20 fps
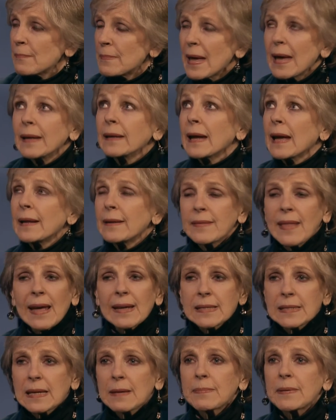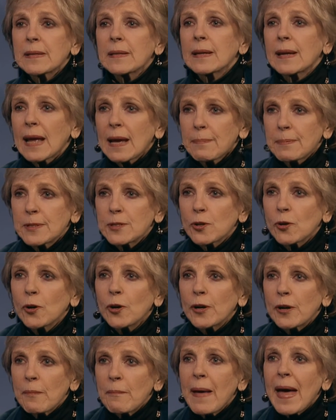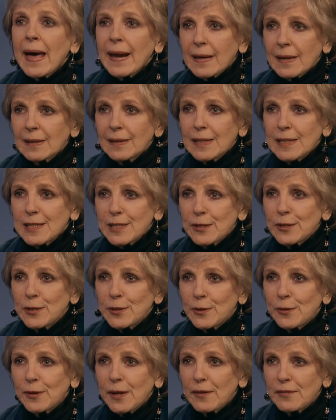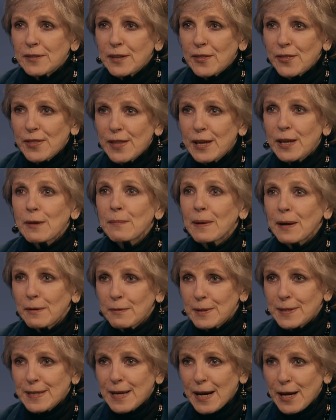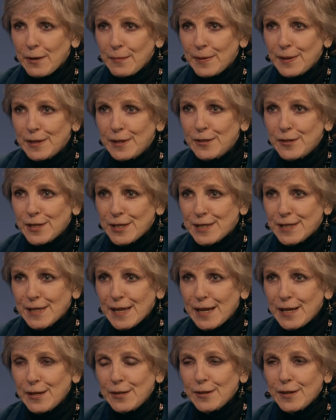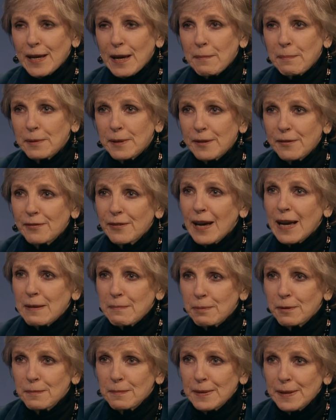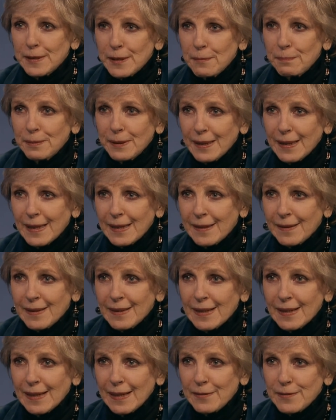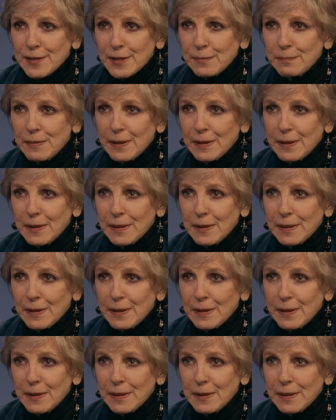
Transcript: and, and that's something that happens automatically, so you don't have to think about retirement. You just say to your company, fine, put me in the plan and then I'll have some